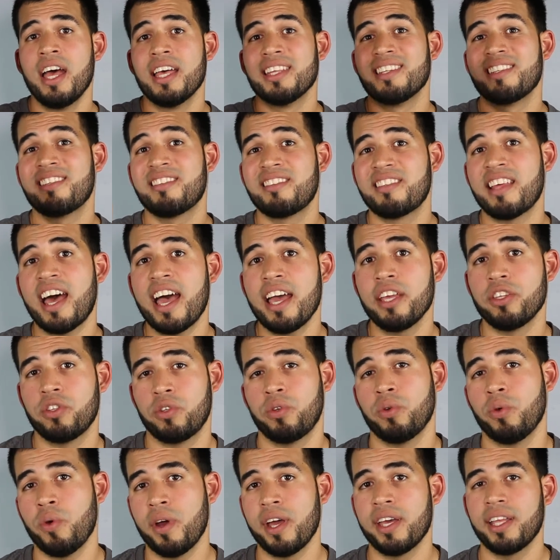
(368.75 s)
sight
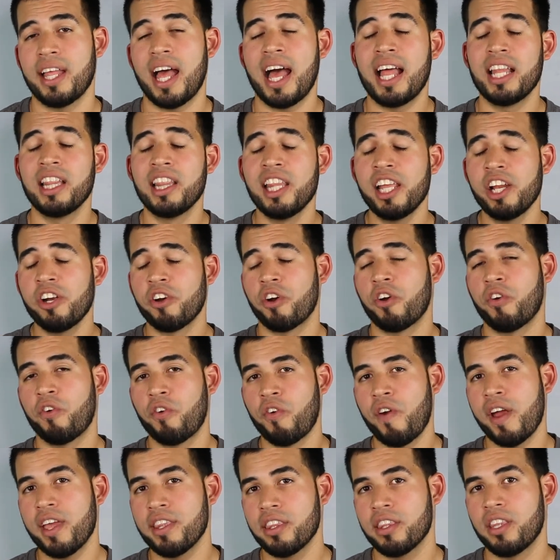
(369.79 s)
to it, a little
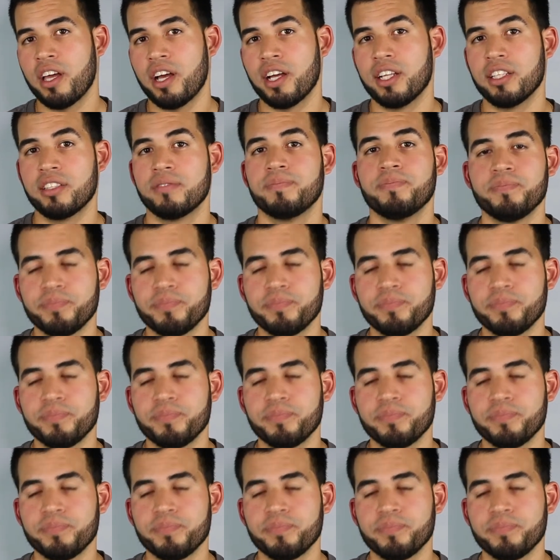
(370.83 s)
red dot.